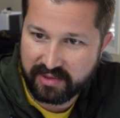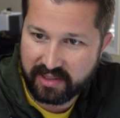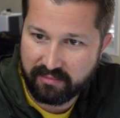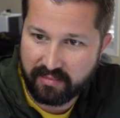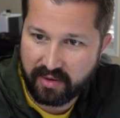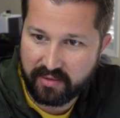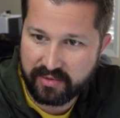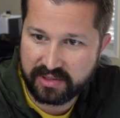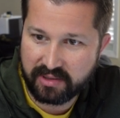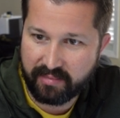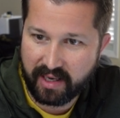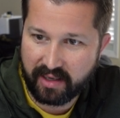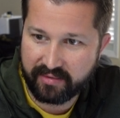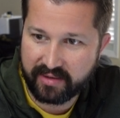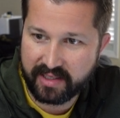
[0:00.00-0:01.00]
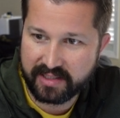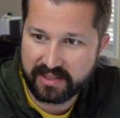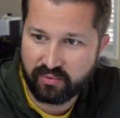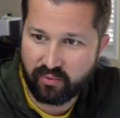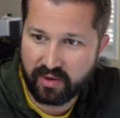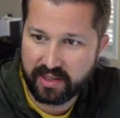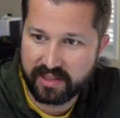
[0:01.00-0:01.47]
me the most about
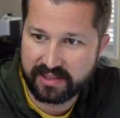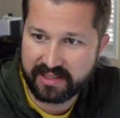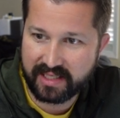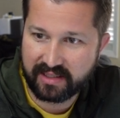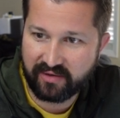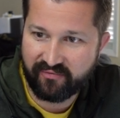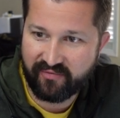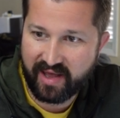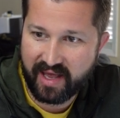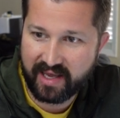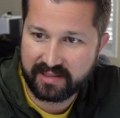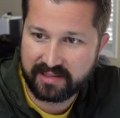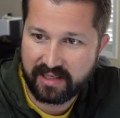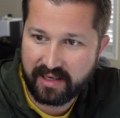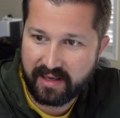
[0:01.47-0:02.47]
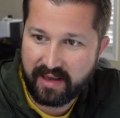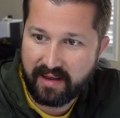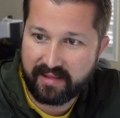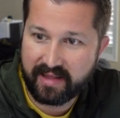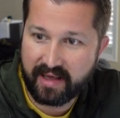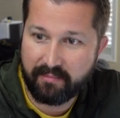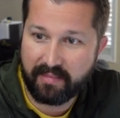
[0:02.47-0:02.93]
this was that the fact
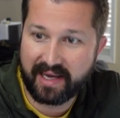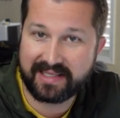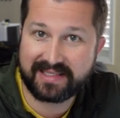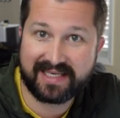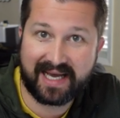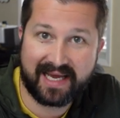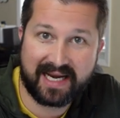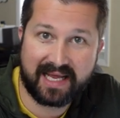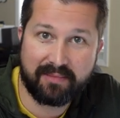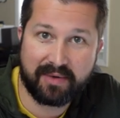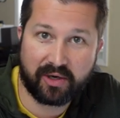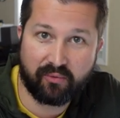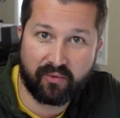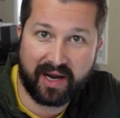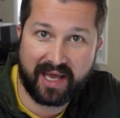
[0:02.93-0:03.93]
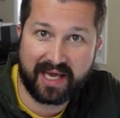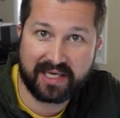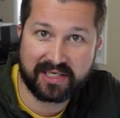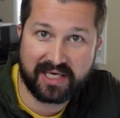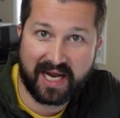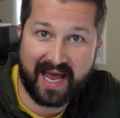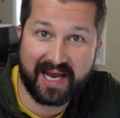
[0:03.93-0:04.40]
that my dynamic
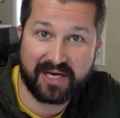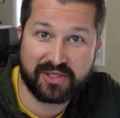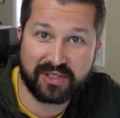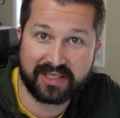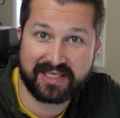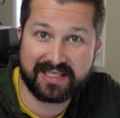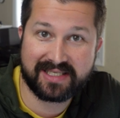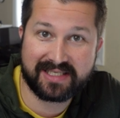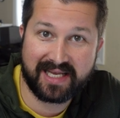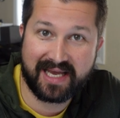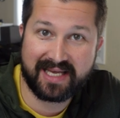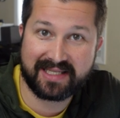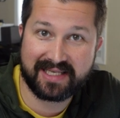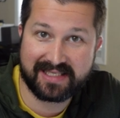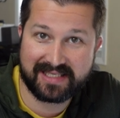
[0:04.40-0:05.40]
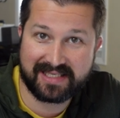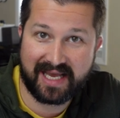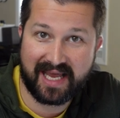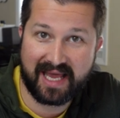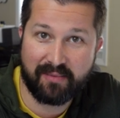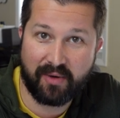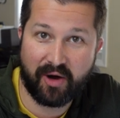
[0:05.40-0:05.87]
range actually stayed the
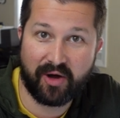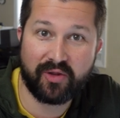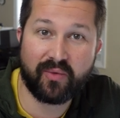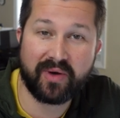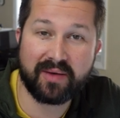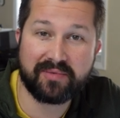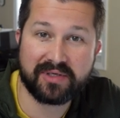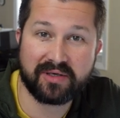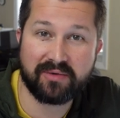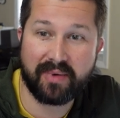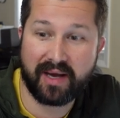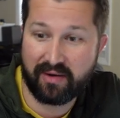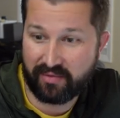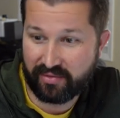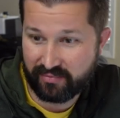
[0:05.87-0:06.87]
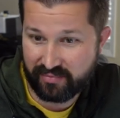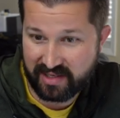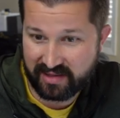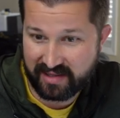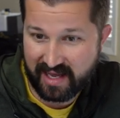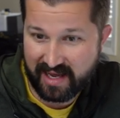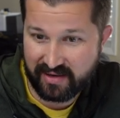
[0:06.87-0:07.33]
same all the way up to about
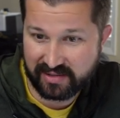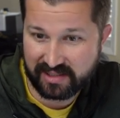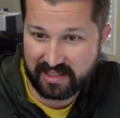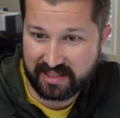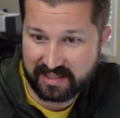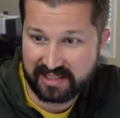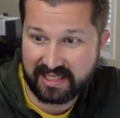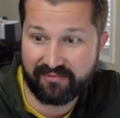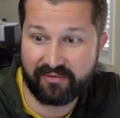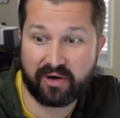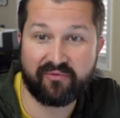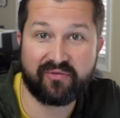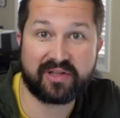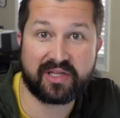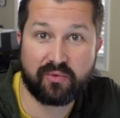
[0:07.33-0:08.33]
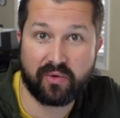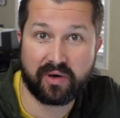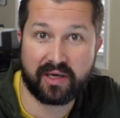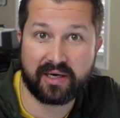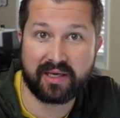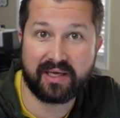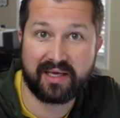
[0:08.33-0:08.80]

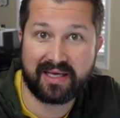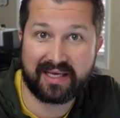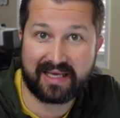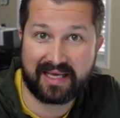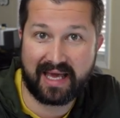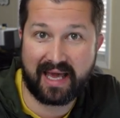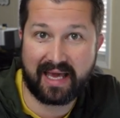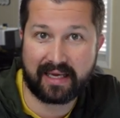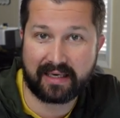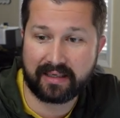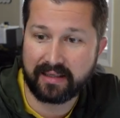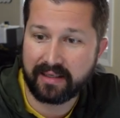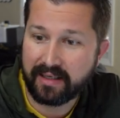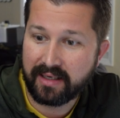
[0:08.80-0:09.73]
3,751 gain,